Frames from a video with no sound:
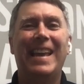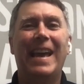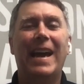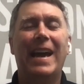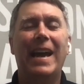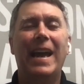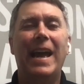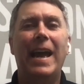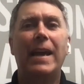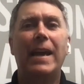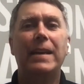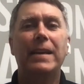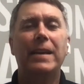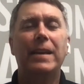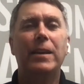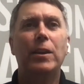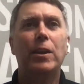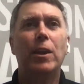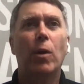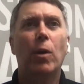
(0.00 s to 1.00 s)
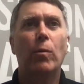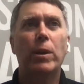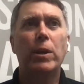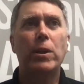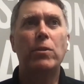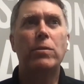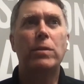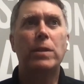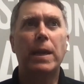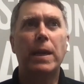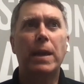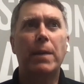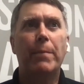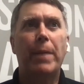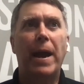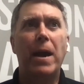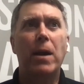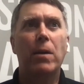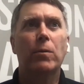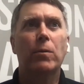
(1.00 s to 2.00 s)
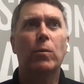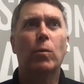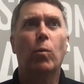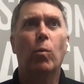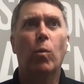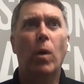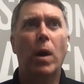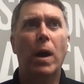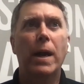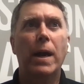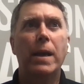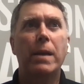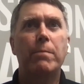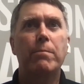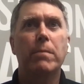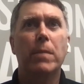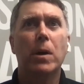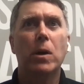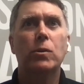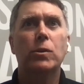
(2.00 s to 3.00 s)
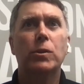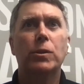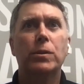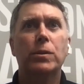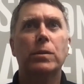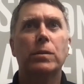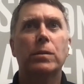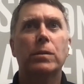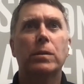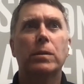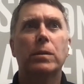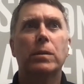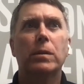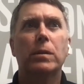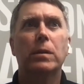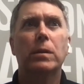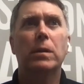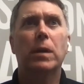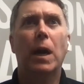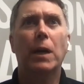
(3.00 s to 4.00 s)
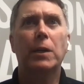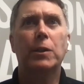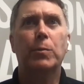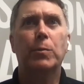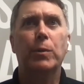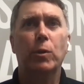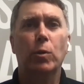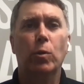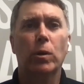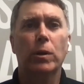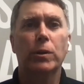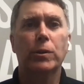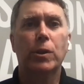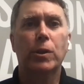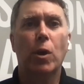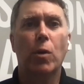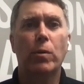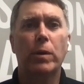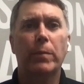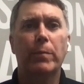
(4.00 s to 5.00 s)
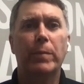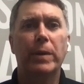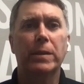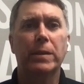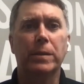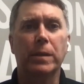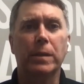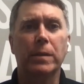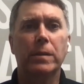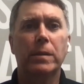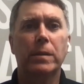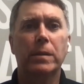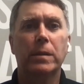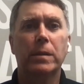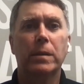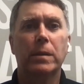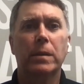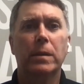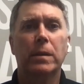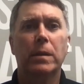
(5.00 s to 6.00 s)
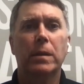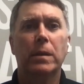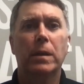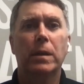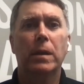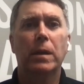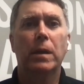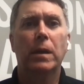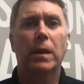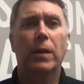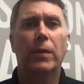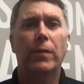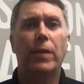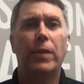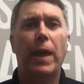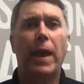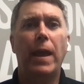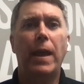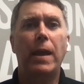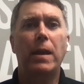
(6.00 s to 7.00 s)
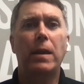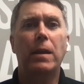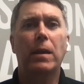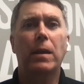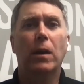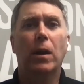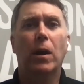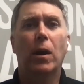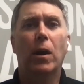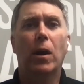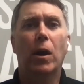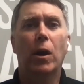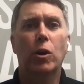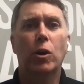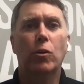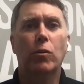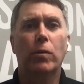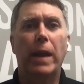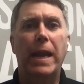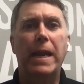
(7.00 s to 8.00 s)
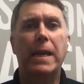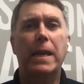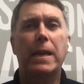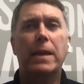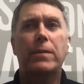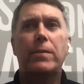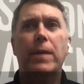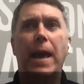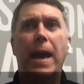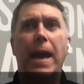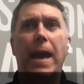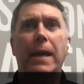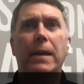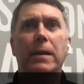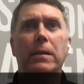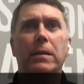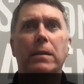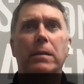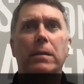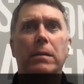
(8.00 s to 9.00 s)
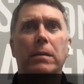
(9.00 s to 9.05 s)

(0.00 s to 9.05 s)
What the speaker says: Yeah. And, when you think about why most entrepreneurs go into business, they are creating that